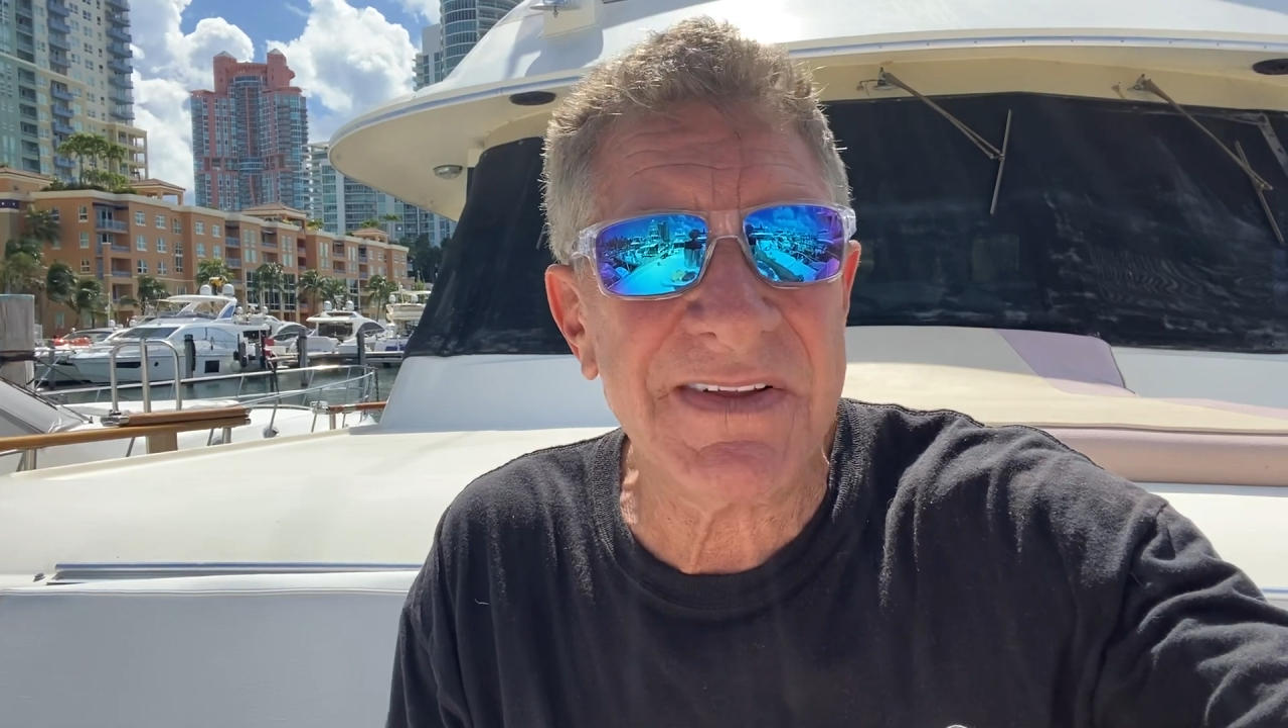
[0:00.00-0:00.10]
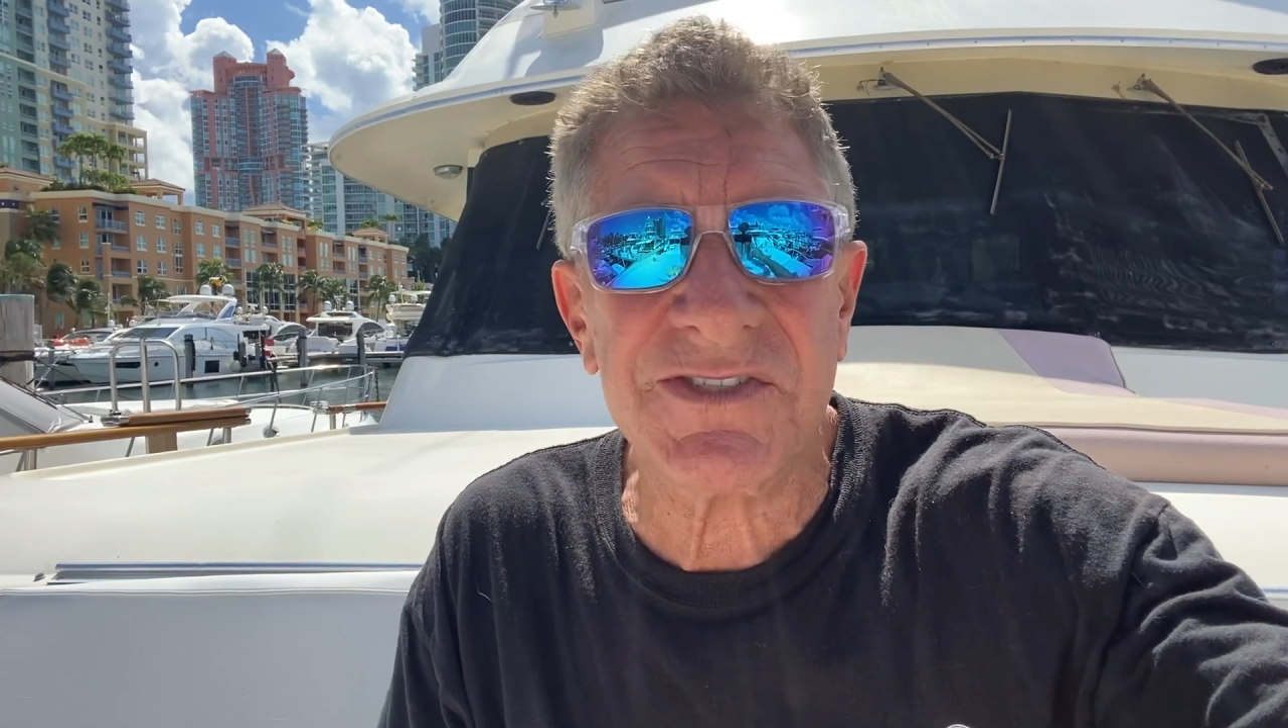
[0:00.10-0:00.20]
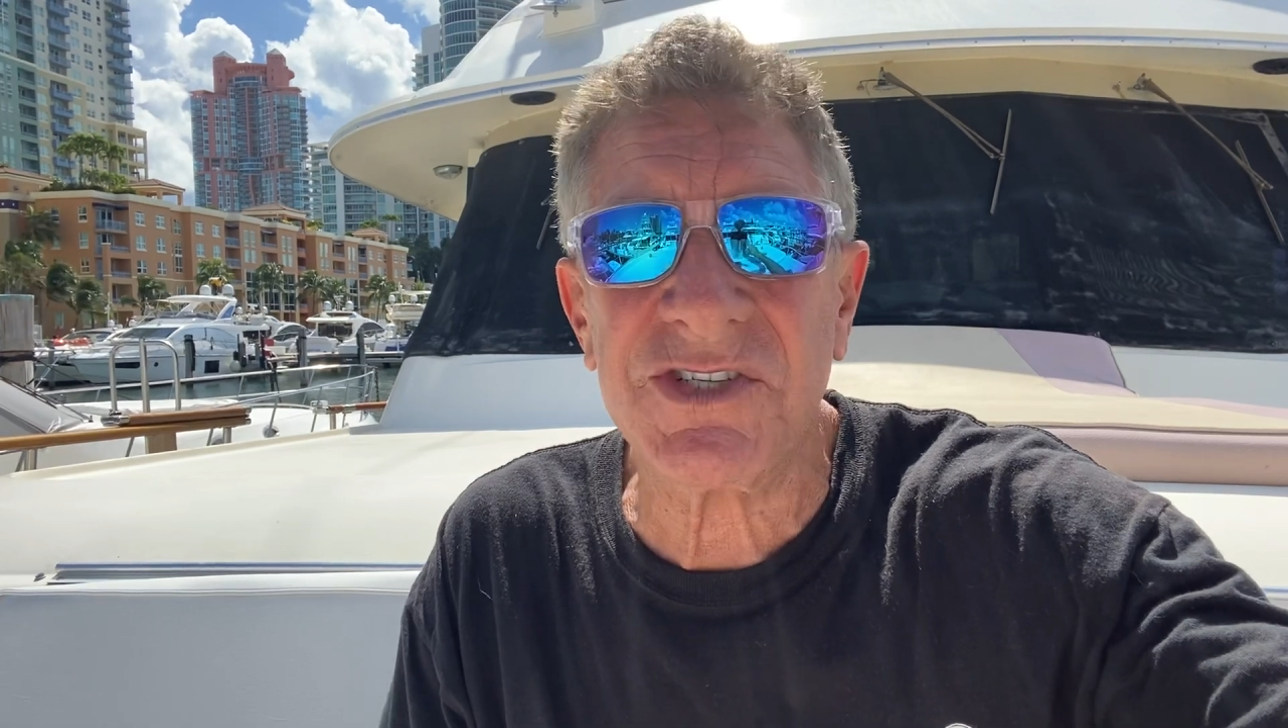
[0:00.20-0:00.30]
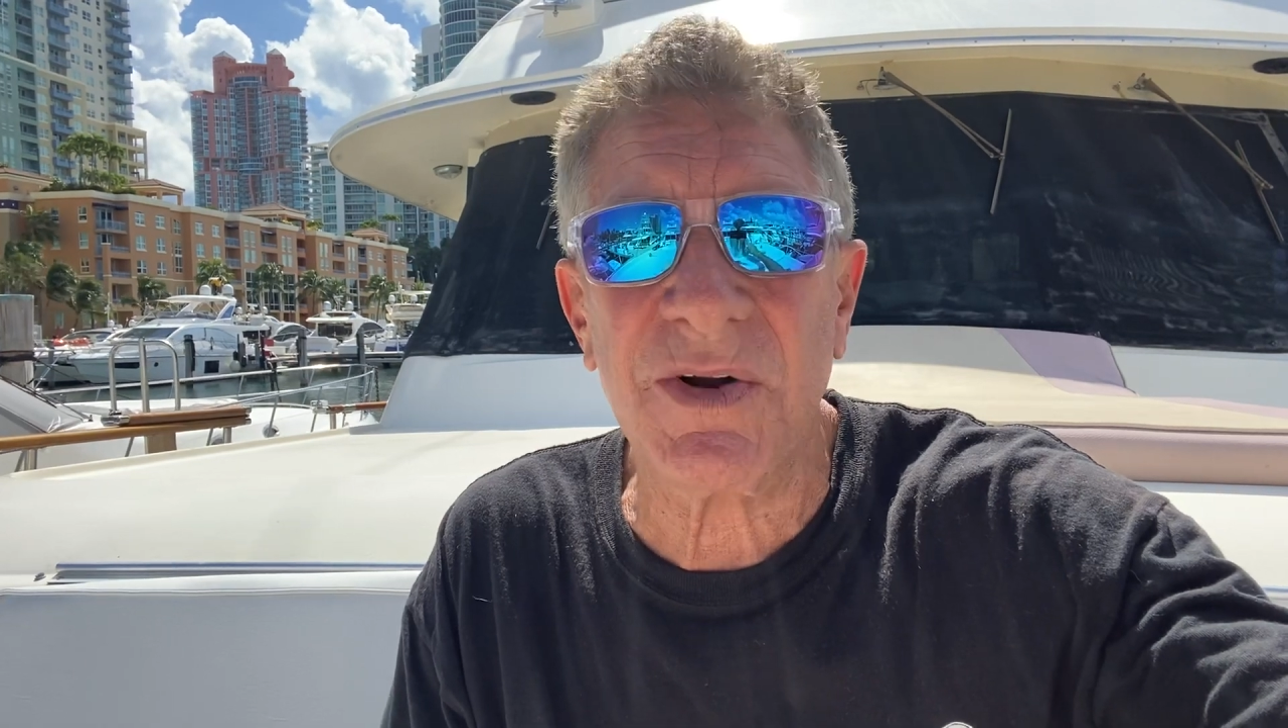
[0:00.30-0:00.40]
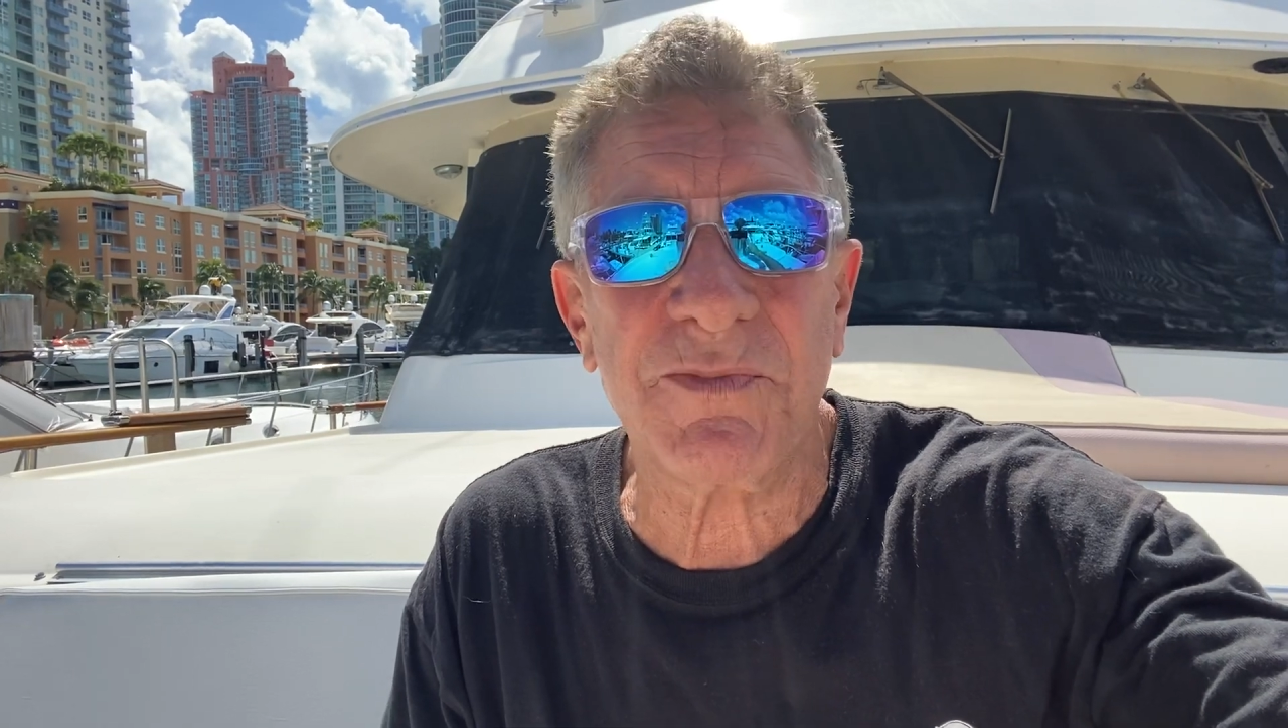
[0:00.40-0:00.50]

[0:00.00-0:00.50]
even started